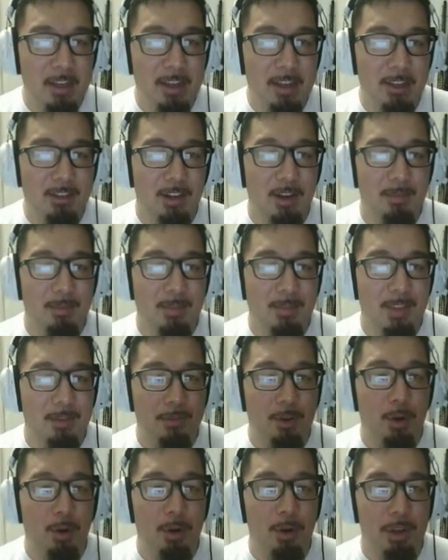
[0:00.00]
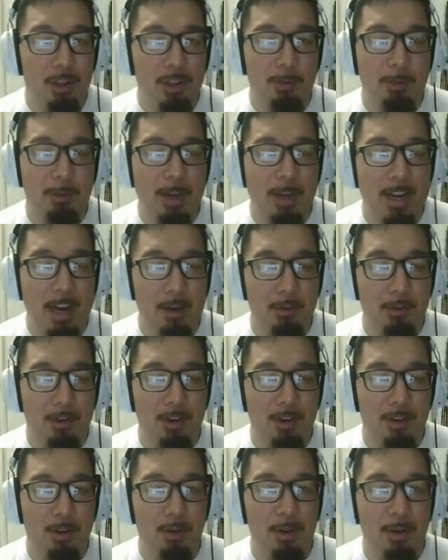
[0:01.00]
in terms of going 3-and-out. They're
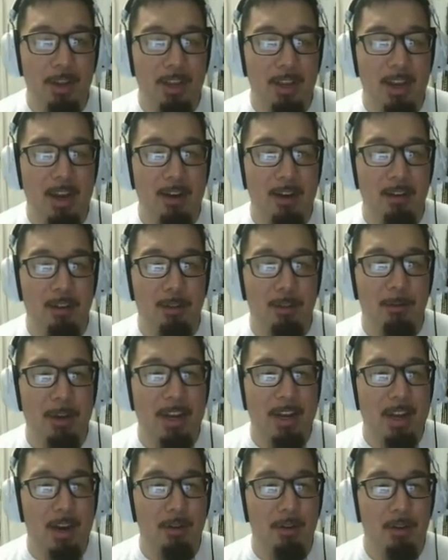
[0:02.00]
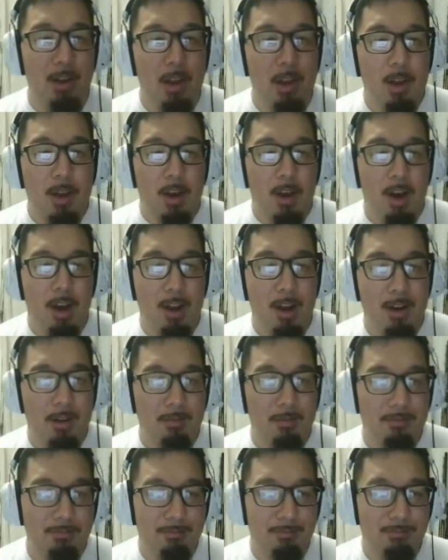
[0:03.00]
going out 3-and-out on
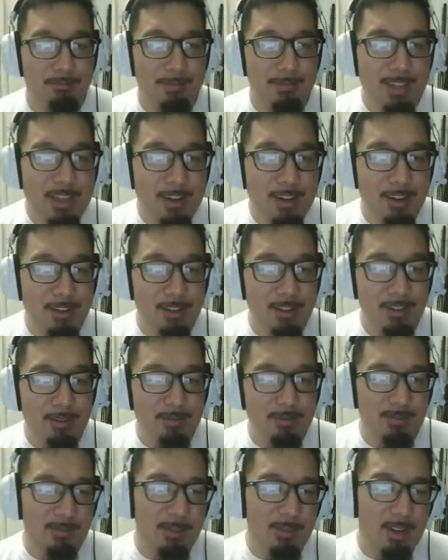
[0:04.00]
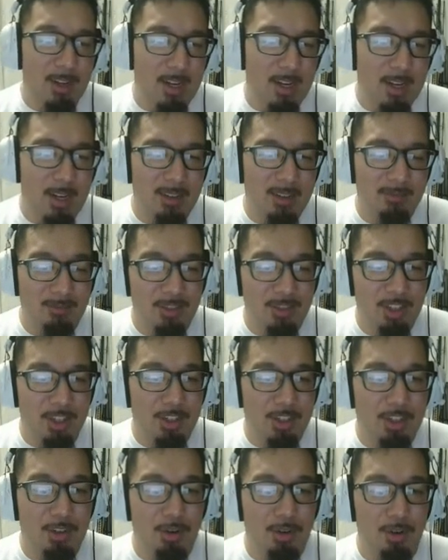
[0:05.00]
near just
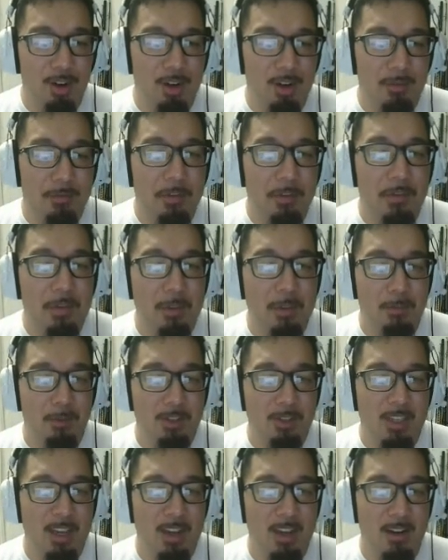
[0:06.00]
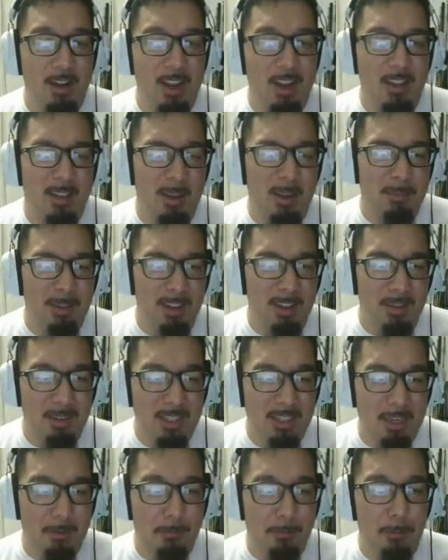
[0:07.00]
short of 50%. I believe it's
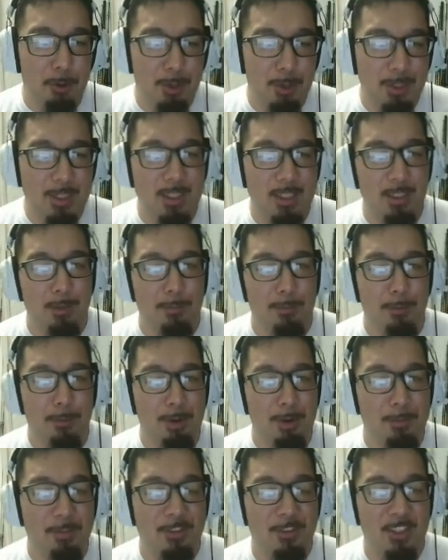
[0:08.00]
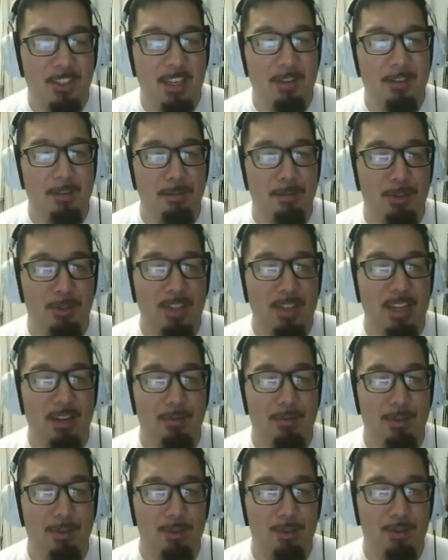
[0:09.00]
like 46 or 47% of
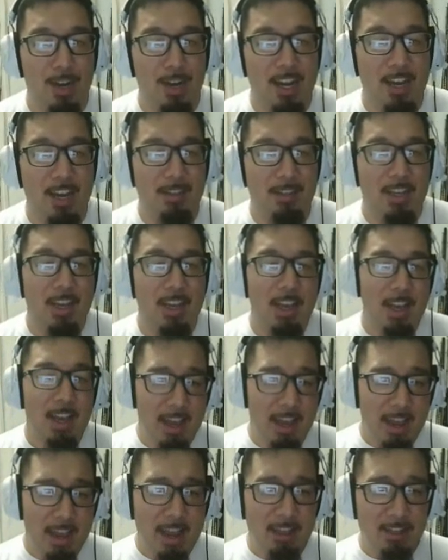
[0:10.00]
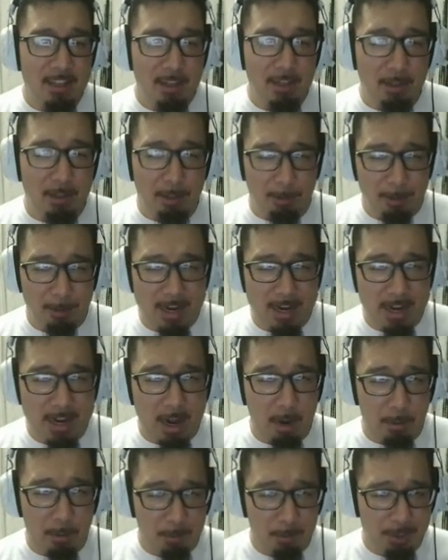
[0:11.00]
their drives end in a
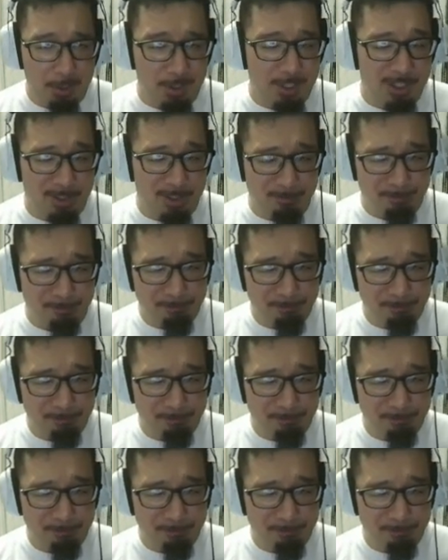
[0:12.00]
3-and-out, which is